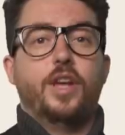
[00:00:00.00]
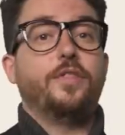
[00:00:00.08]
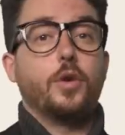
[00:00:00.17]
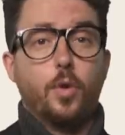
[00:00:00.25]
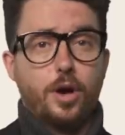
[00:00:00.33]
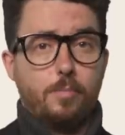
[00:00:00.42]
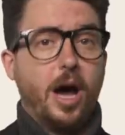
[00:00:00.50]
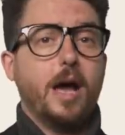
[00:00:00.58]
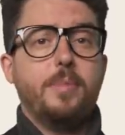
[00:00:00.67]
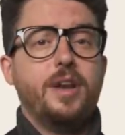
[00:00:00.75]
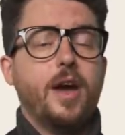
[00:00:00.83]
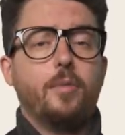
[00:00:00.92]
If you want to buy
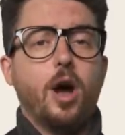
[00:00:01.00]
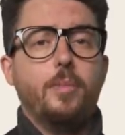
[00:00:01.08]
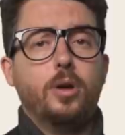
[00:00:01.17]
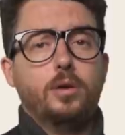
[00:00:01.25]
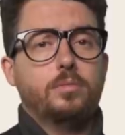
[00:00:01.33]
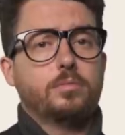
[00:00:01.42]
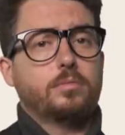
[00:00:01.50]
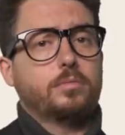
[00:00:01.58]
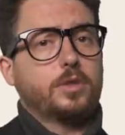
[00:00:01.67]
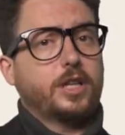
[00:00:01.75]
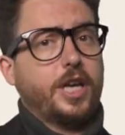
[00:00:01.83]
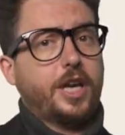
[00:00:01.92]
Midnight Robber,
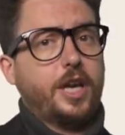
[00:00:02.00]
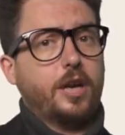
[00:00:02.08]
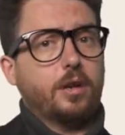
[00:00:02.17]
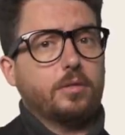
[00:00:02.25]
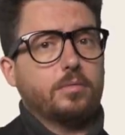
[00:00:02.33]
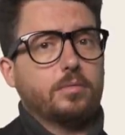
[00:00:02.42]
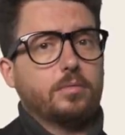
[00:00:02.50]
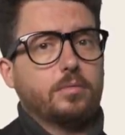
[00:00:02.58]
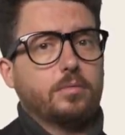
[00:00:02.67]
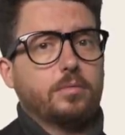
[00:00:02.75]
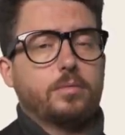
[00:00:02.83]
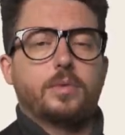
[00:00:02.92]
click here.
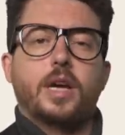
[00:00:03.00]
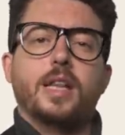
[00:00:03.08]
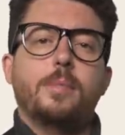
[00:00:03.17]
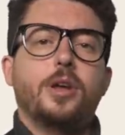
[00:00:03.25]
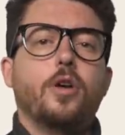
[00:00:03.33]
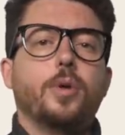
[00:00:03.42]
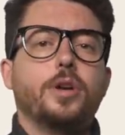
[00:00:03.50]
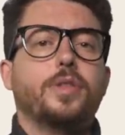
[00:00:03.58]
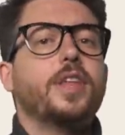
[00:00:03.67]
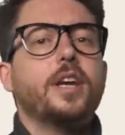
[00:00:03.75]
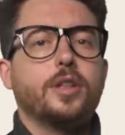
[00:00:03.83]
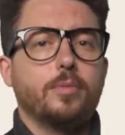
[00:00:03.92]
And let me know what you
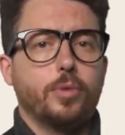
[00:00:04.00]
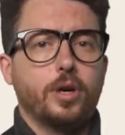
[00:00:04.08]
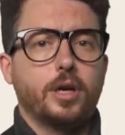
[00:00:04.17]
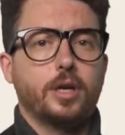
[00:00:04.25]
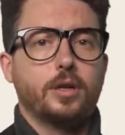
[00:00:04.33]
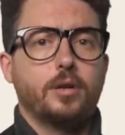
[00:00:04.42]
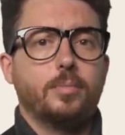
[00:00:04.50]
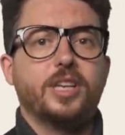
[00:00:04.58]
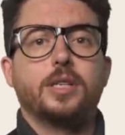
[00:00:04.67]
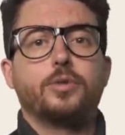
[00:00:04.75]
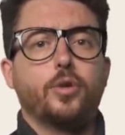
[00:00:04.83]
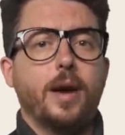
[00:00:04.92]
think of the book by
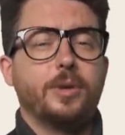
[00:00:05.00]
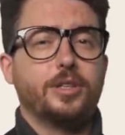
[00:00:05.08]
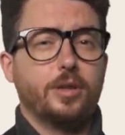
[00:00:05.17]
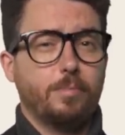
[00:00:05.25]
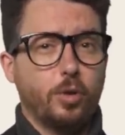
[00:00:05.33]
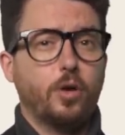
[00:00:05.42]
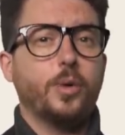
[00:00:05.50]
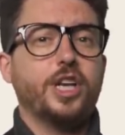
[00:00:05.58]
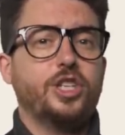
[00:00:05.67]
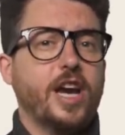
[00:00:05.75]
subscribing to the BookWitty